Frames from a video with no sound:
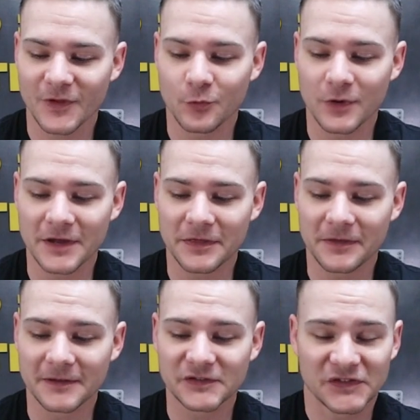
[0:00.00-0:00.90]
with
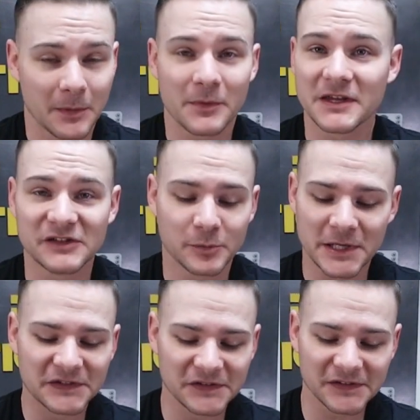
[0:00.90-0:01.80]
some of these
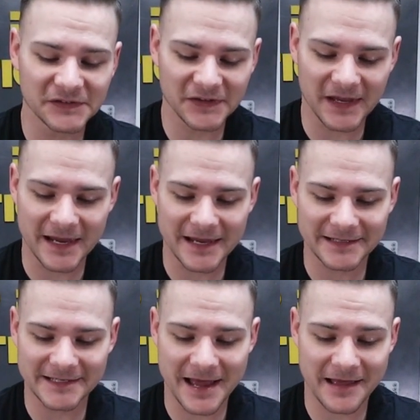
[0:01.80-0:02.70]
pieces,
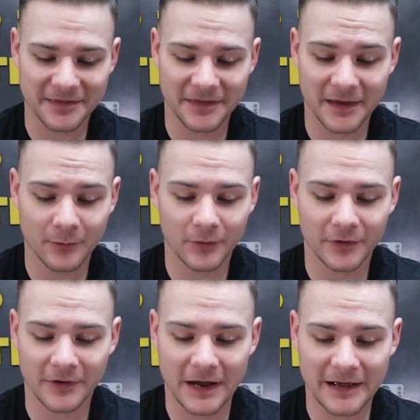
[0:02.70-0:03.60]
and they
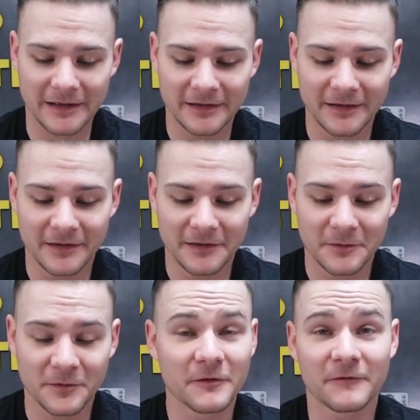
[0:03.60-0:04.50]
were
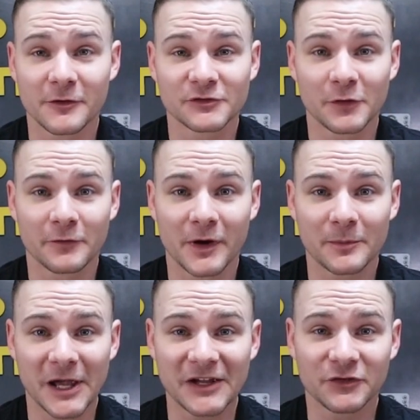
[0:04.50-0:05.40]
the folks over
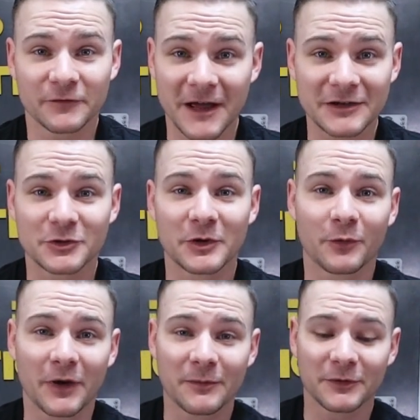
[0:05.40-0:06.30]
at Blaster Factory
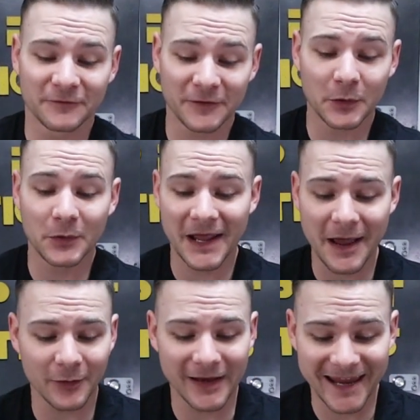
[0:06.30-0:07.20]
were able to figure it
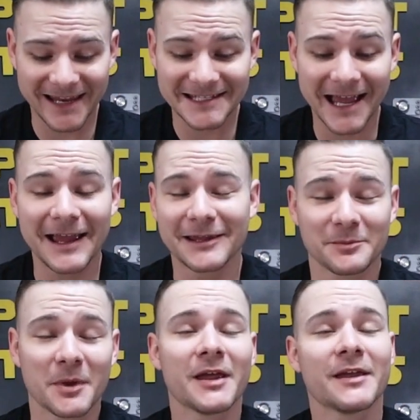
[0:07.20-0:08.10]
out, and I
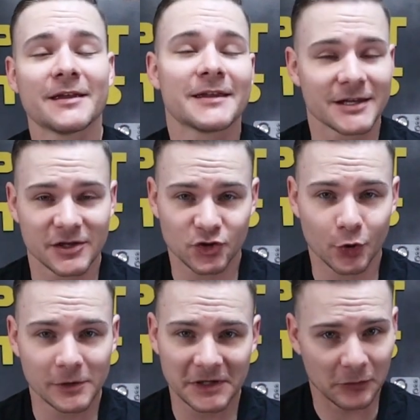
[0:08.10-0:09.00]
am
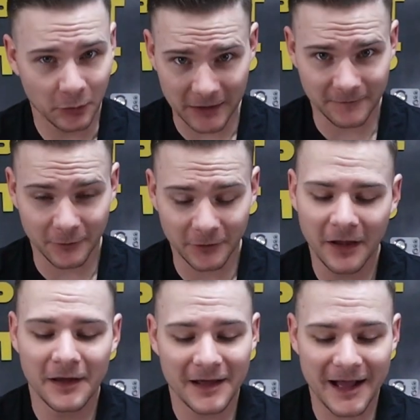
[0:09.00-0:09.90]
eternally grateful
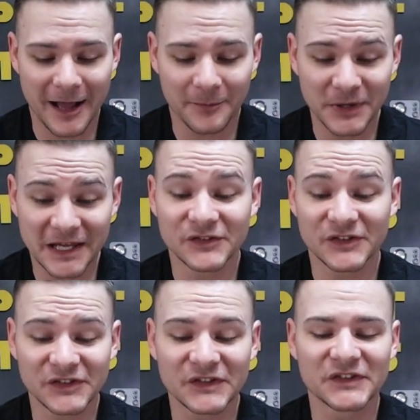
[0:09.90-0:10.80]
because
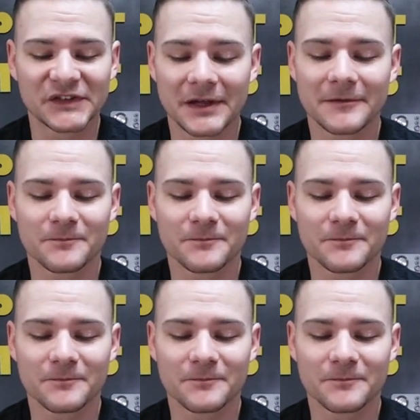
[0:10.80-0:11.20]
this is